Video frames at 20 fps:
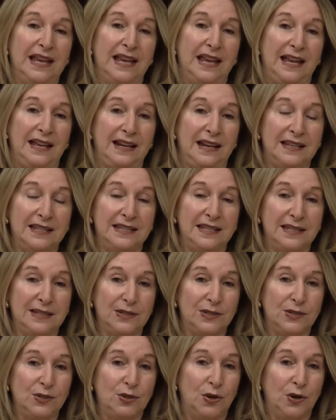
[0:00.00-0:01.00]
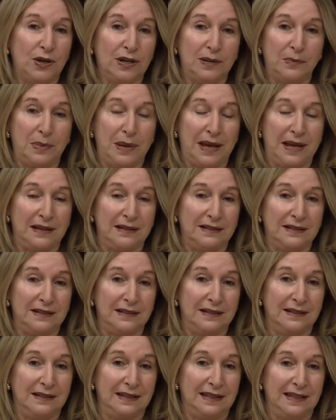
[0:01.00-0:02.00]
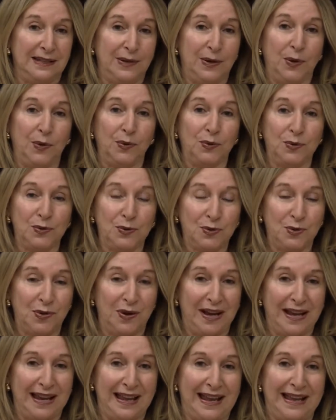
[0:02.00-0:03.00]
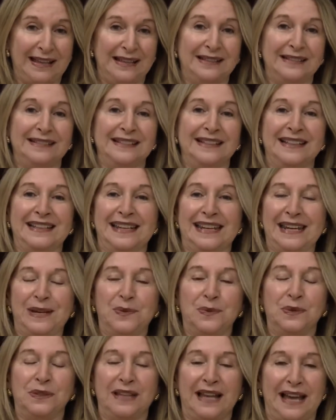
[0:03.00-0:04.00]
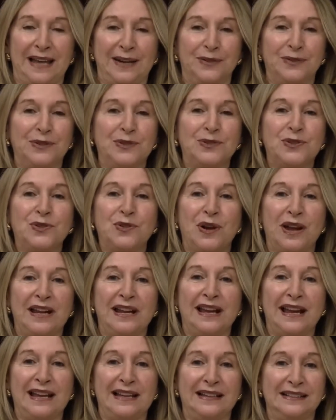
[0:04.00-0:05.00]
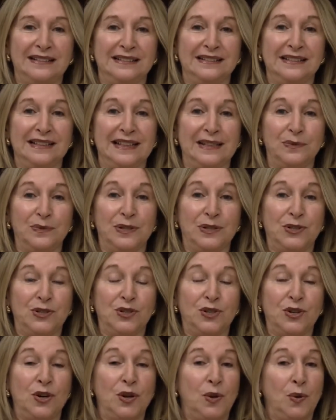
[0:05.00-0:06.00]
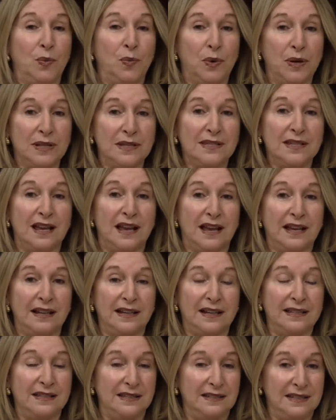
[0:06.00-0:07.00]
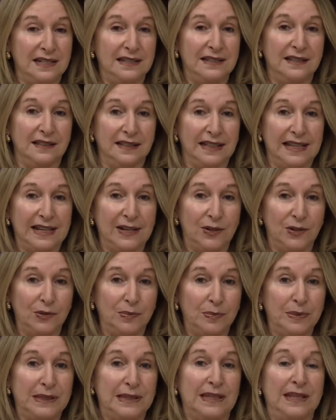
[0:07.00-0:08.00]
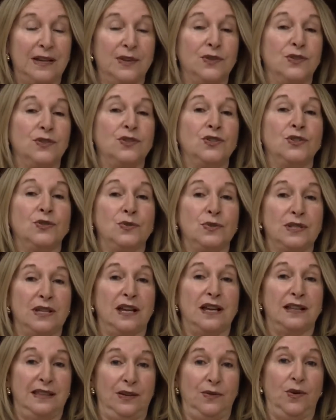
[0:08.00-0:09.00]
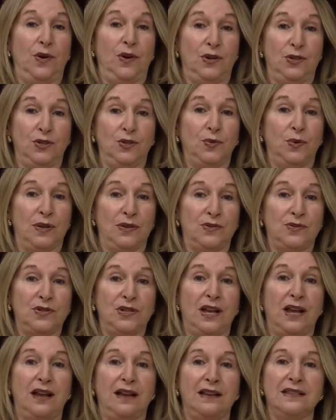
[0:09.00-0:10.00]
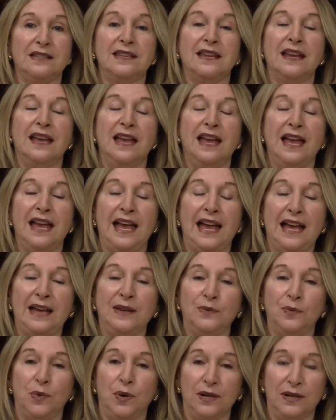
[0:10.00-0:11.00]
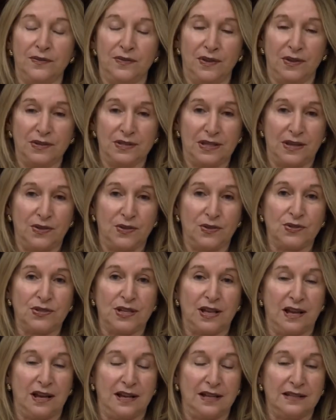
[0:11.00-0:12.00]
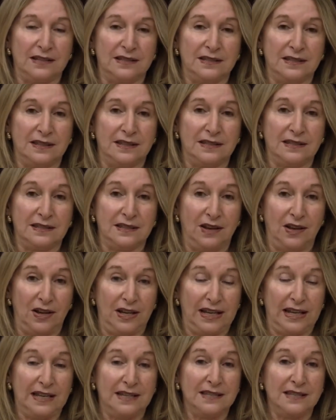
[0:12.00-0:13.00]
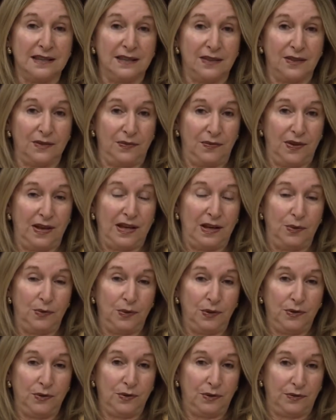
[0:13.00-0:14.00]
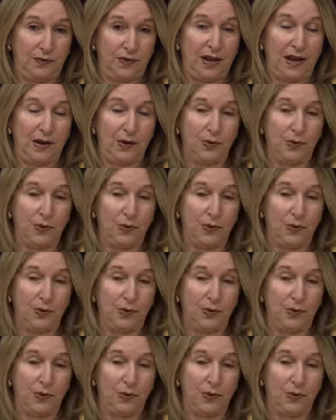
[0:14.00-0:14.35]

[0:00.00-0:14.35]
And I since talk about the golden triangle, an equilateral triangle in which one side is indeed the leader, but the other two sides, there are two other sides, and one of those other sides is the follower or follower.